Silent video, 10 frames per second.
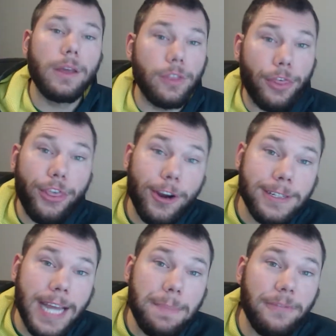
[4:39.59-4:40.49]
The third
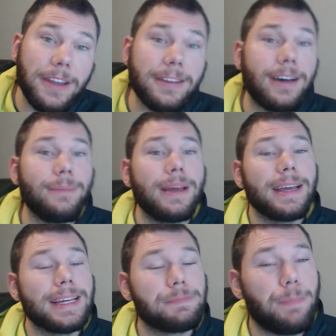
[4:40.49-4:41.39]
type of income
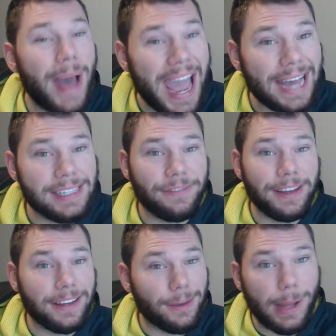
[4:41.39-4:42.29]
is passive
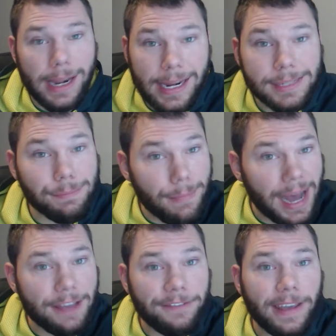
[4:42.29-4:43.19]
income, and it is
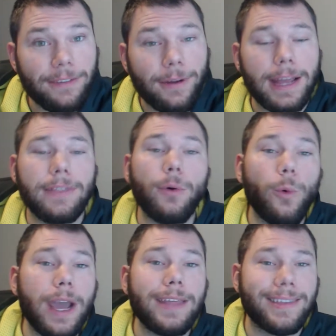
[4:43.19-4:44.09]
my favorite and the
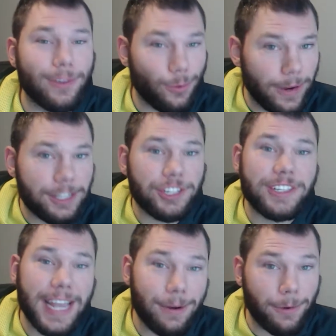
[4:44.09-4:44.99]
way that the rich
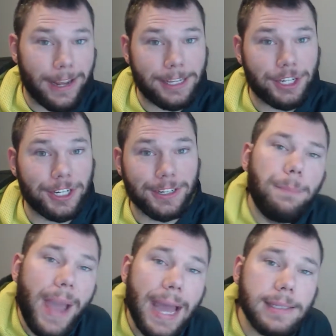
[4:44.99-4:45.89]
stay rich.
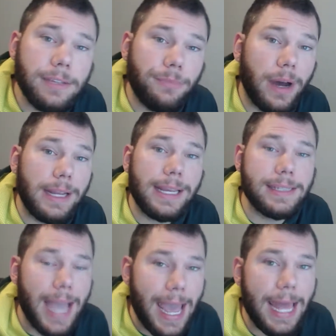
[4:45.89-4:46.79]
Passive money
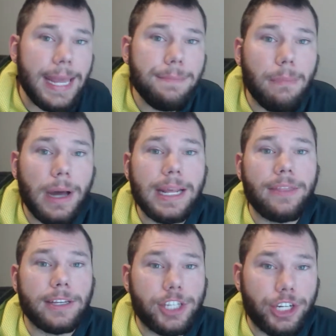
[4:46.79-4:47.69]
is any money
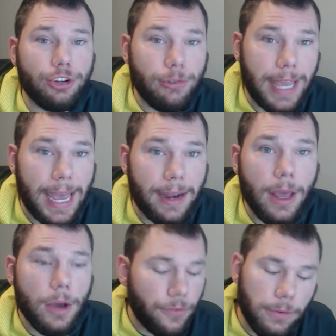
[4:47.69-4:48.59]
that you get
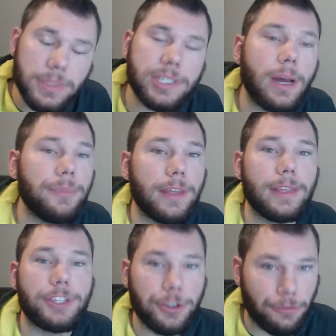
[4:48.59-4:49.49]
from something
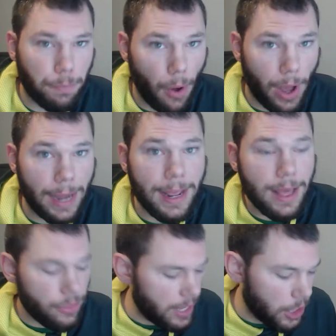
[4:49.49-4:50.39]
that you've bought
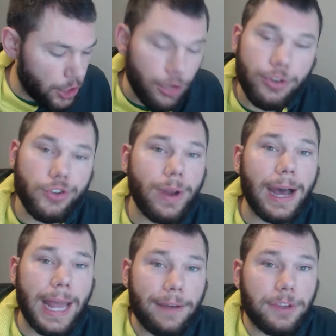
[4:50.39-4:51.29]
that you do
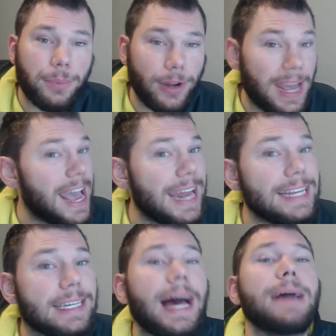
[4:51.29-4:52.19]
not have to put any
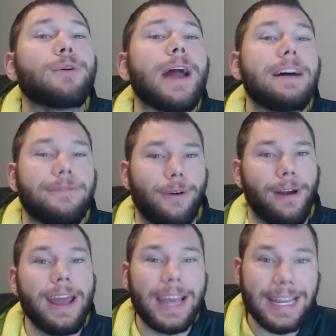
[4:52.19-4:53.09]
time or effort
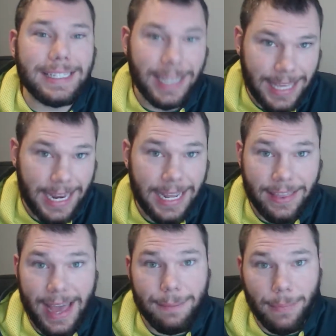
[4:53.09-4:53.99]
into getting
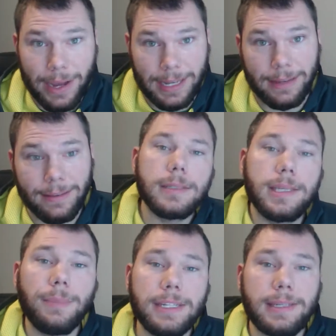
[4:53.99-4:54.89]
that money.
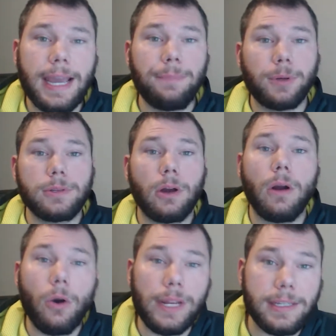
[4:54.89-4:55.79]
Some examples are
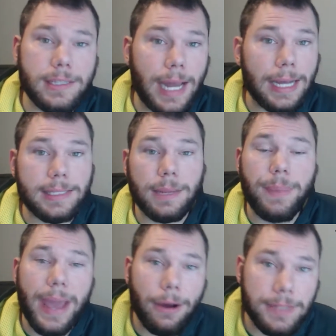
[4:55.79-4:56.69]
owning stocks that
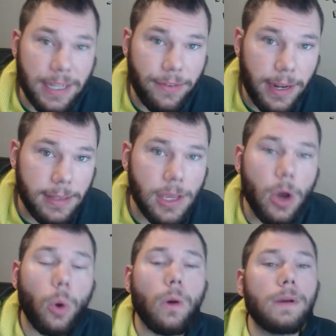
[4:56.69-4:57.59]
pay out dividends
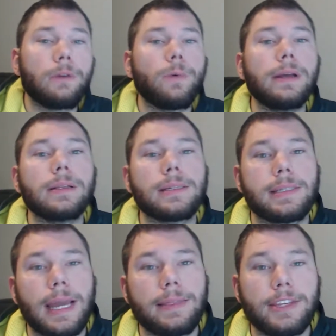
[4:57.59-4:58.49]
or owning real
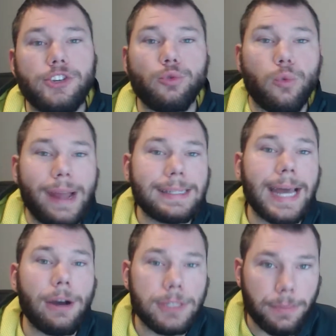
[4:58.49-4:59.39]
estate that you rent
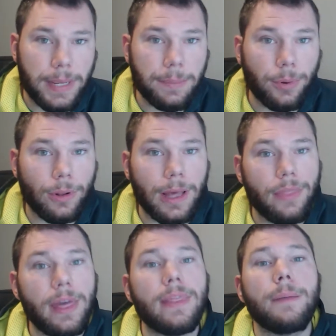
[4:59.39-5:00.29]
out to people
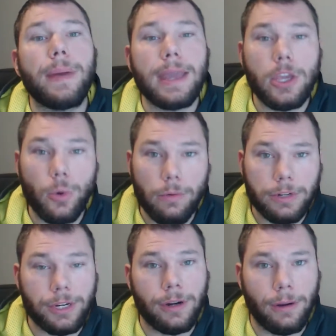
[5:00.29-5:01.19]
and then they pay you in
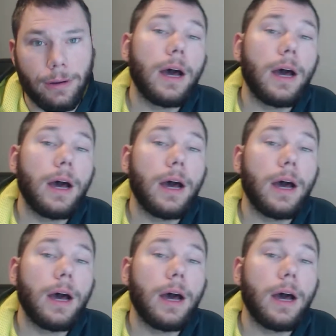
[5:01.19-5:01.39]
return.